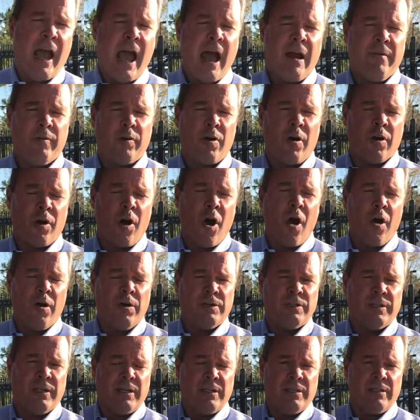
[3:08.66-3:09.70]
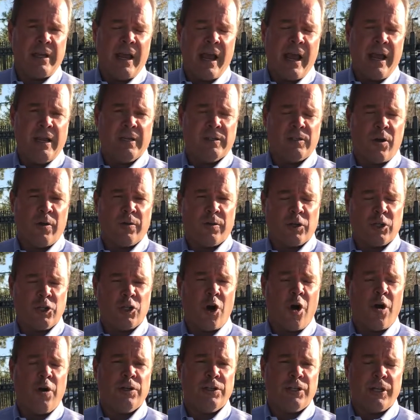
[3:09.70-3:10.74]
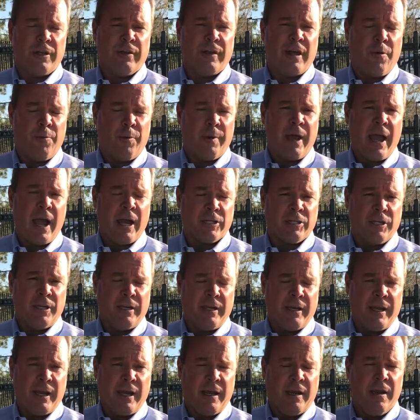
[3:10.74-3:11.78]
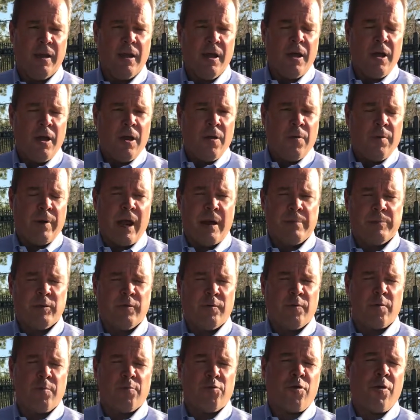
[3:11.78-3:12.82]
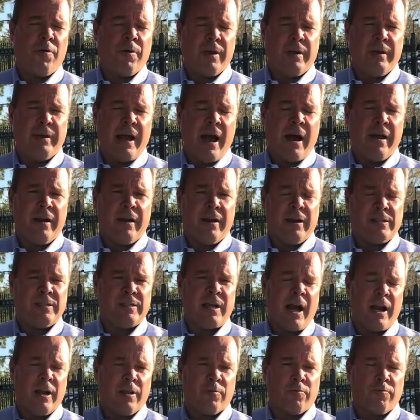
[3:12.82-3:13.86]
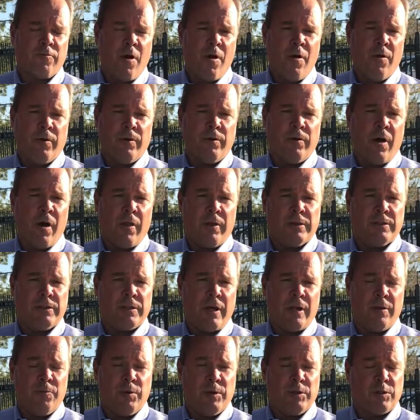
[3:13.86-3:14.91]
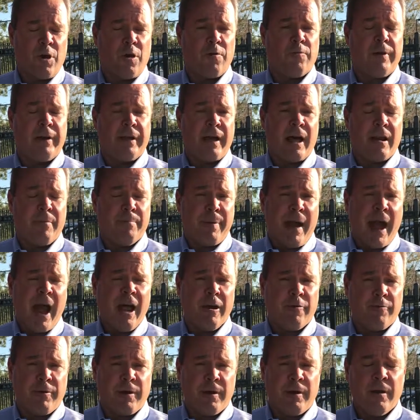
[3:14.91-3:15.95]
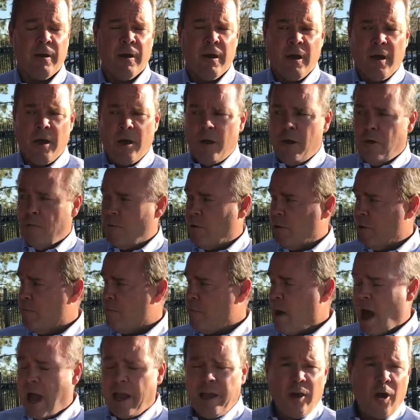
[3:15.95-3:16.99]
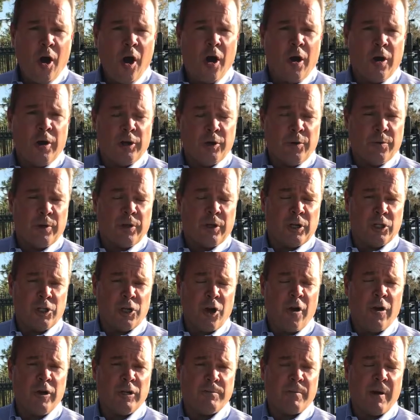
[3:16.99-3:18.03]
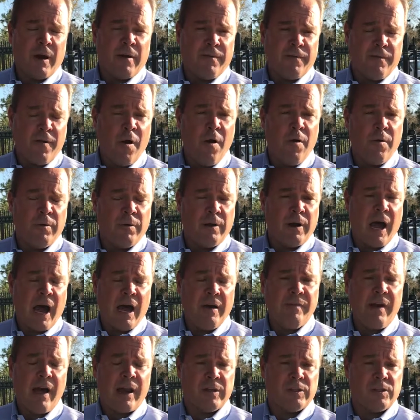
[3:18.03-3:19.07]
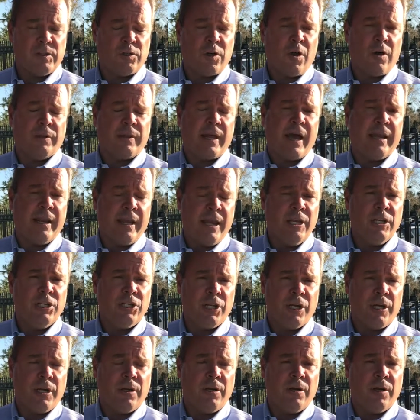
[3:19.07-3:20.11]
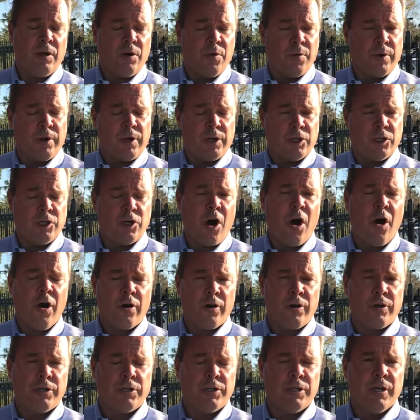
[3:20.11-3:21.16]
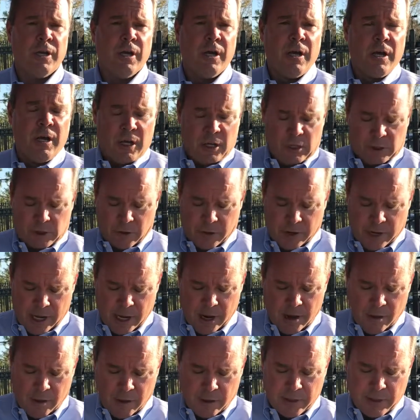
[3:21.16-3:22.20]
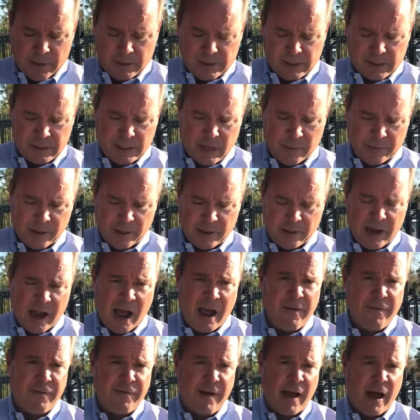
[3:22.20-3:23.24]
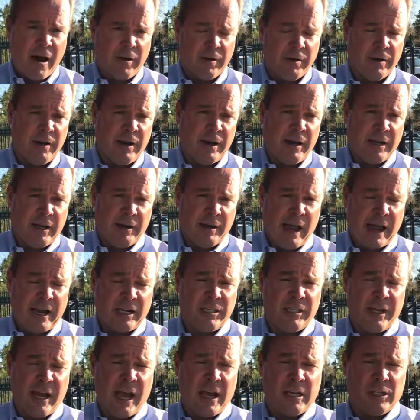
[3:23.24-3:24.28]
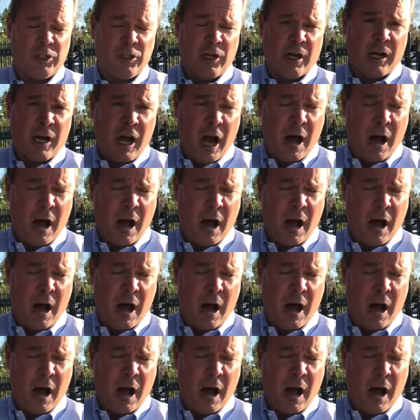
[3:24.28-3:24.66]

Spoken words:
have in our cars these days and all the charging that we actually need, what happens if we're broken down on the side of the road and all of a sudden we start running out of battery? Well, in my car, in order to charge my phone, I've got to start that engine in order to charge. So here, this is something that I found, and it actually has a